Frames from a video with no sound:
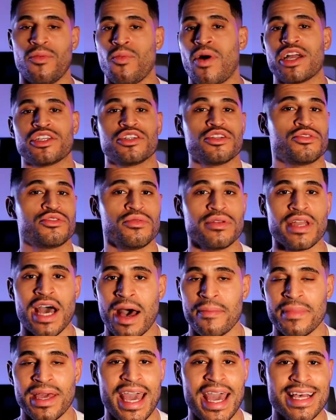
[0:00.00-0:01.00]
watching
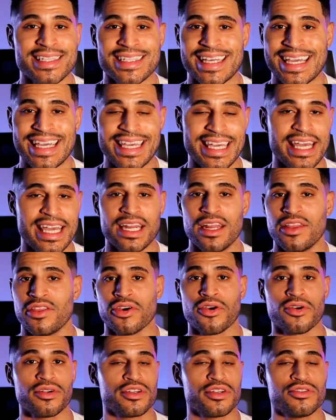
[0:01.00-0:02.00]
Toonami as a kid in the
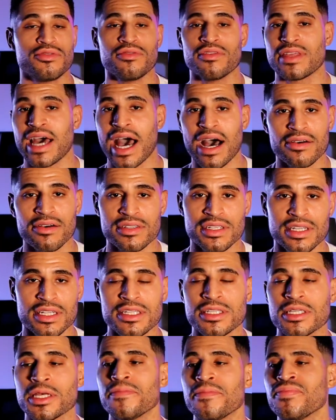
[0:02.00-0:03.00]
early
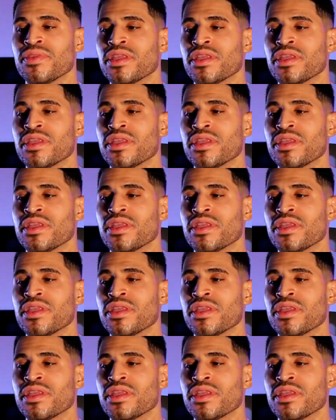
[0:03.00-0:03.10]
2000s,